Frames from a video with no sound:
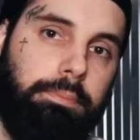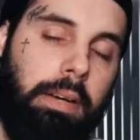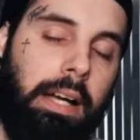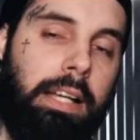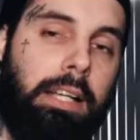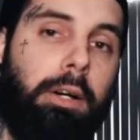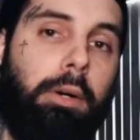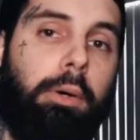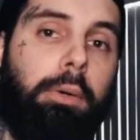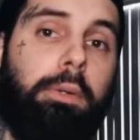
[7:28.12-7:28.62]
My
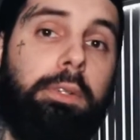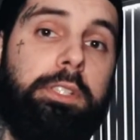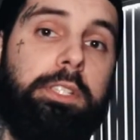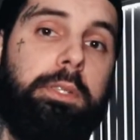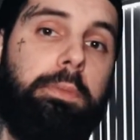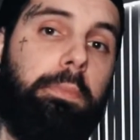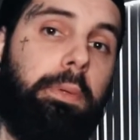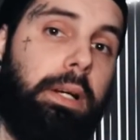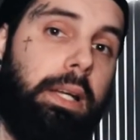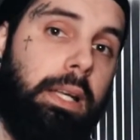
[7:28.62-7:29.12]
goal is
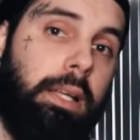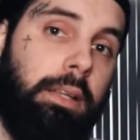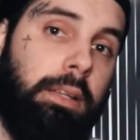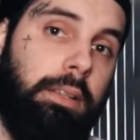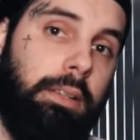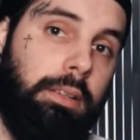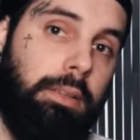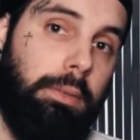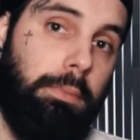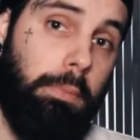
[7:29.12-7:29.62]
to bring
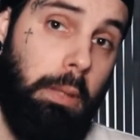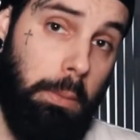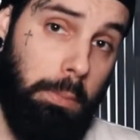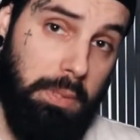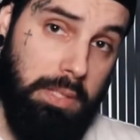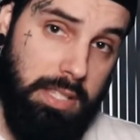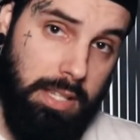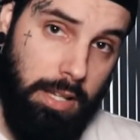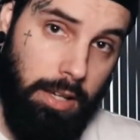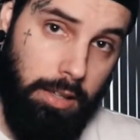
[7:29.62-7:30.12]

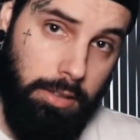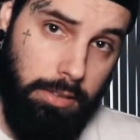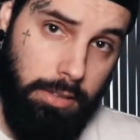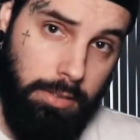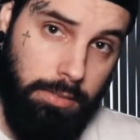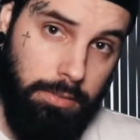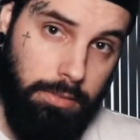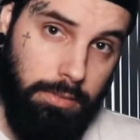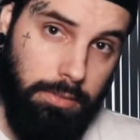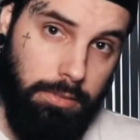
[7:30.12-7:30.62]
people together,
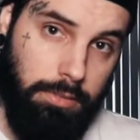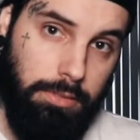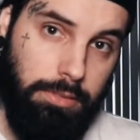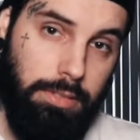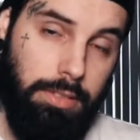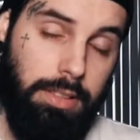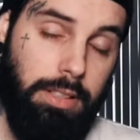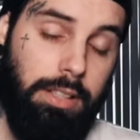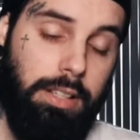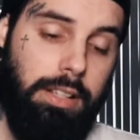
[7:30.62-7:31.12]

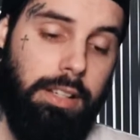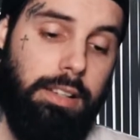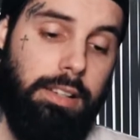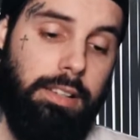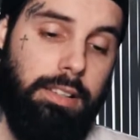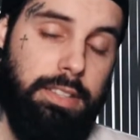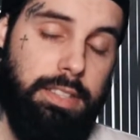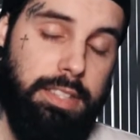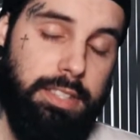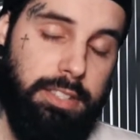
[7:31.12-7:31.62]

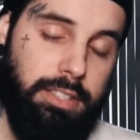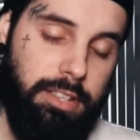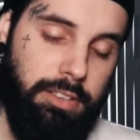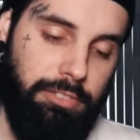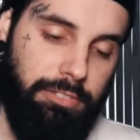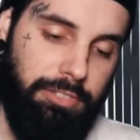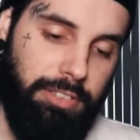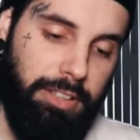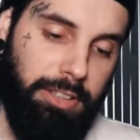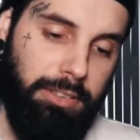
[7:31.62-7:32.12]
to
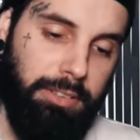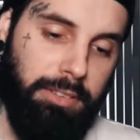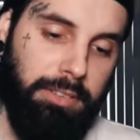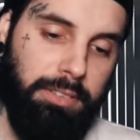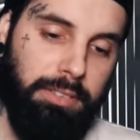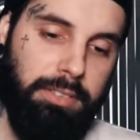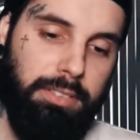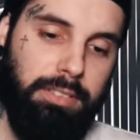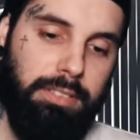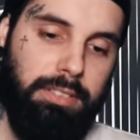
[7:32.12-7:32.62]

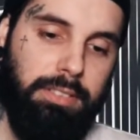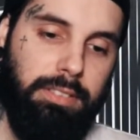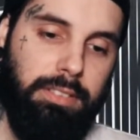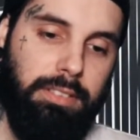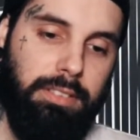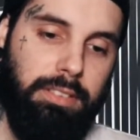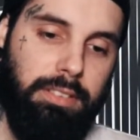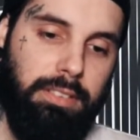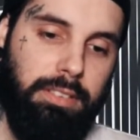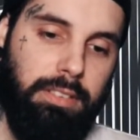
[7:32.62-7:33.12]
feel
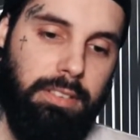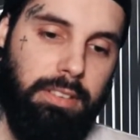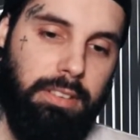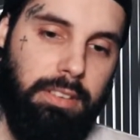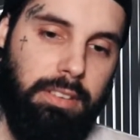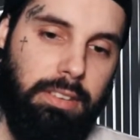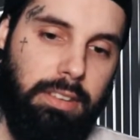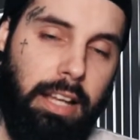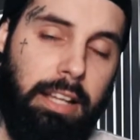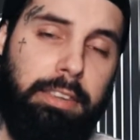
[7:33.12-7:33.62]

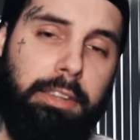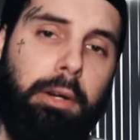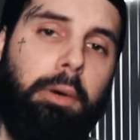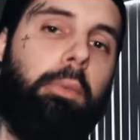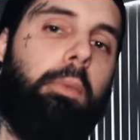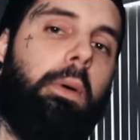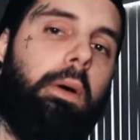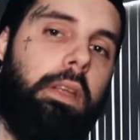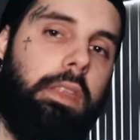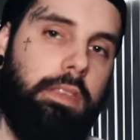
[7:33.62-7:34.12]
like they're
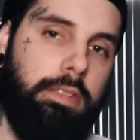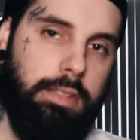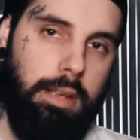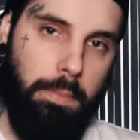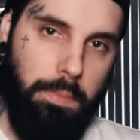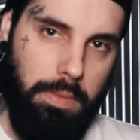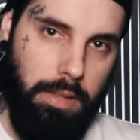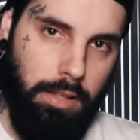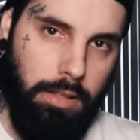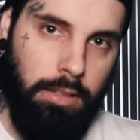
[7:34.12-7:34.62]
worth
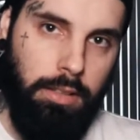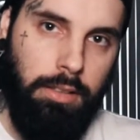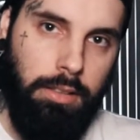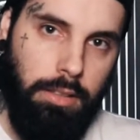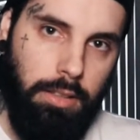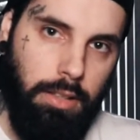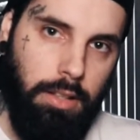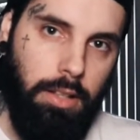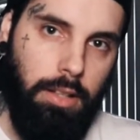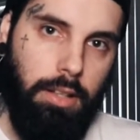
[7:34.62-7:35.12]
something.
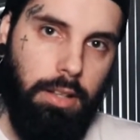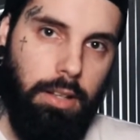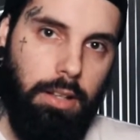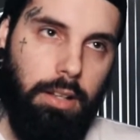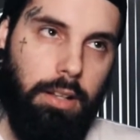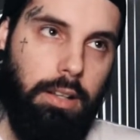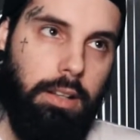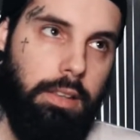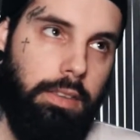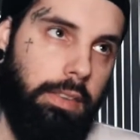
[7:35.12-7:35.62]

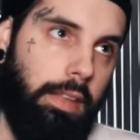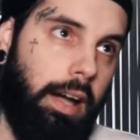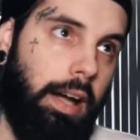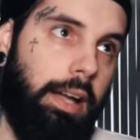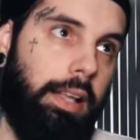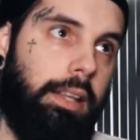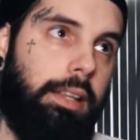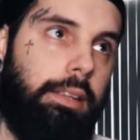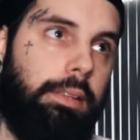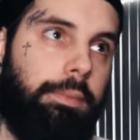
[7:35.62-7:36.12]

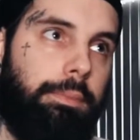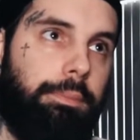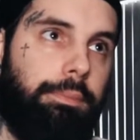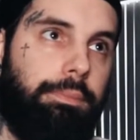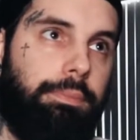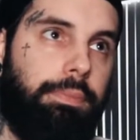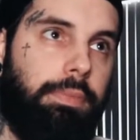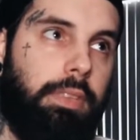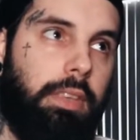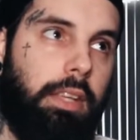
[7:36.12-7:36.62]
That
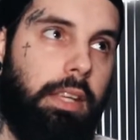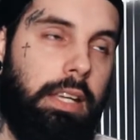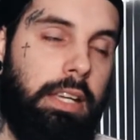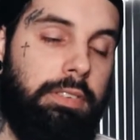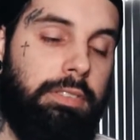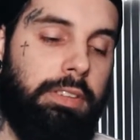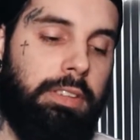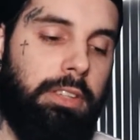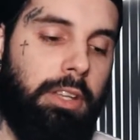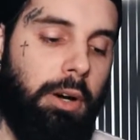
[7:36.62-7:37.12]

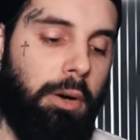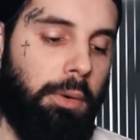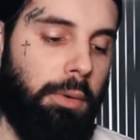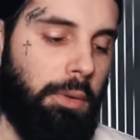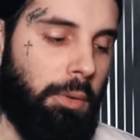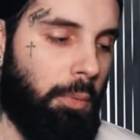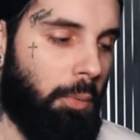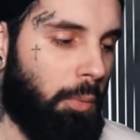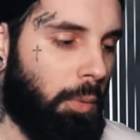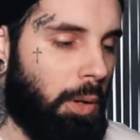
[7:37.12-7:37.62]
even though
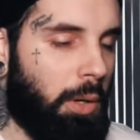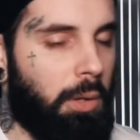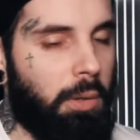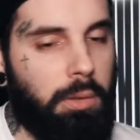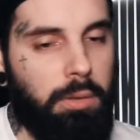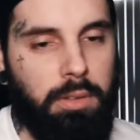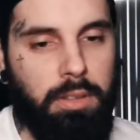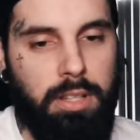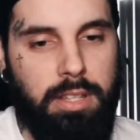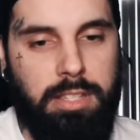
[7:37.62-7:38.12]
the
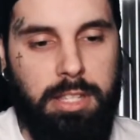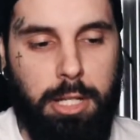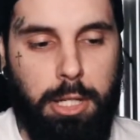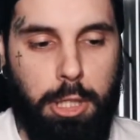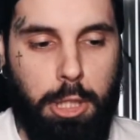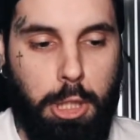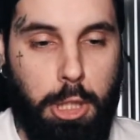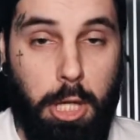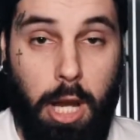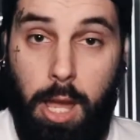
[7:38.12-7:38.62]
world is
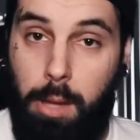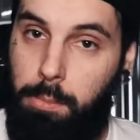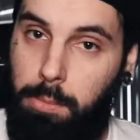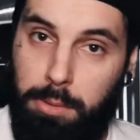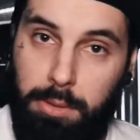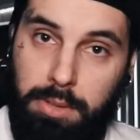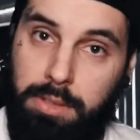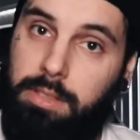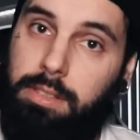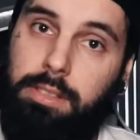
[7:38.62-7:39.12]
in
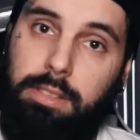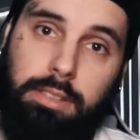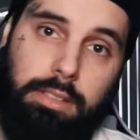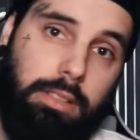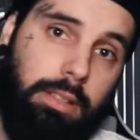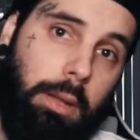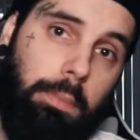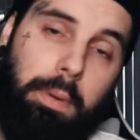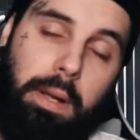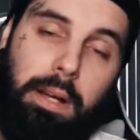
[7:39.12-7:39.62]
shambles,
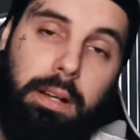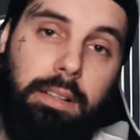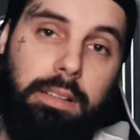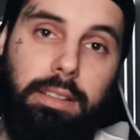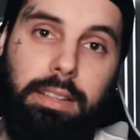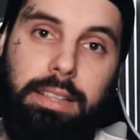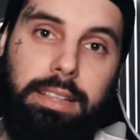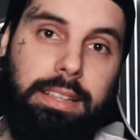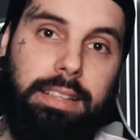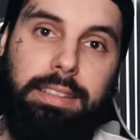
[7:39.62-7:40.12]

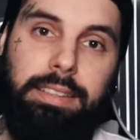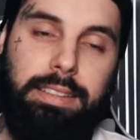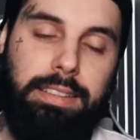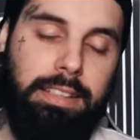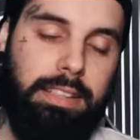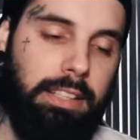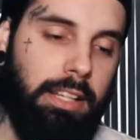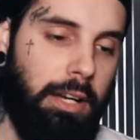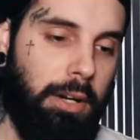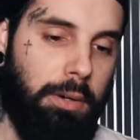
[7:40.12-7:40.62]
apparently,
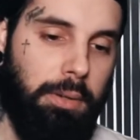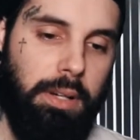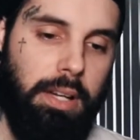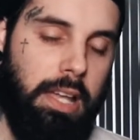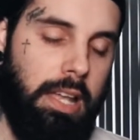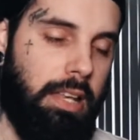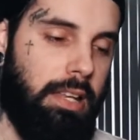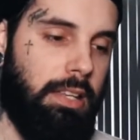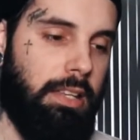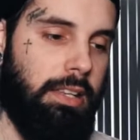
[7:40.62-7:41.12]

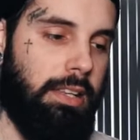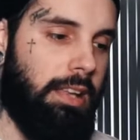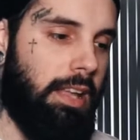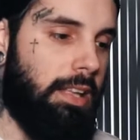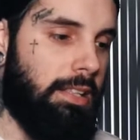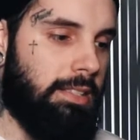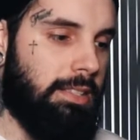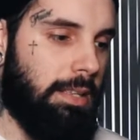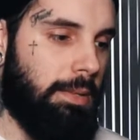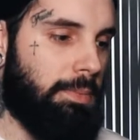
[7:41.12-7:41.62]
and
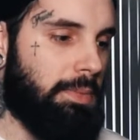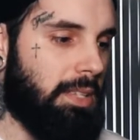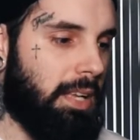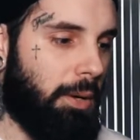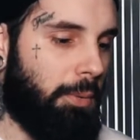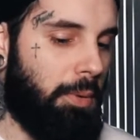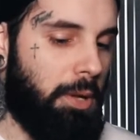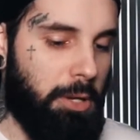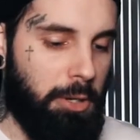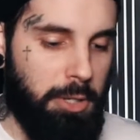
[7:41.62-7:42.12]
it seems
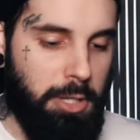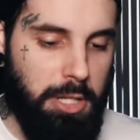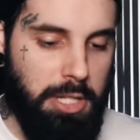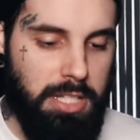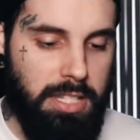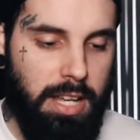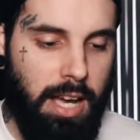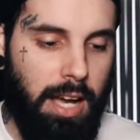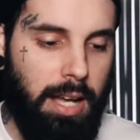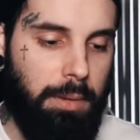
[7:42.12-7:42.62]
like we are
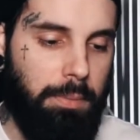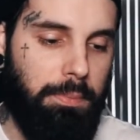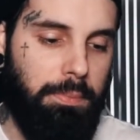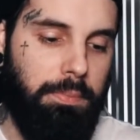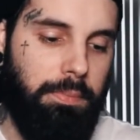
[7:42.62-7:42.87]
just not,